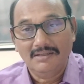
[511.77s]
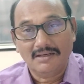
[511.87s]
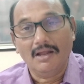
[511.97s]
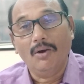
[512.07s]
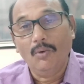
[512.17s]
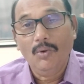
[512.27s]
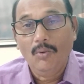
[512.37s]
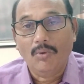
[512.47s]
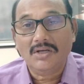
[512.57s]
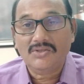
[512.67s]
Now
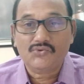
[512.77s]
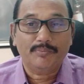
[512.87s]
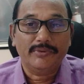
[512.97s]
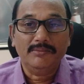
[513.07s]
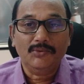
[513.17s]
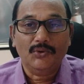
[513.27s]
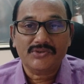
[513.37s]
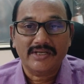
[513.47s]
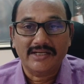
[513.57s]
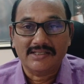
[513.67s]
what the Supreme Court
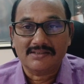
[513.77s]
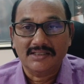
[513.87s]
said is,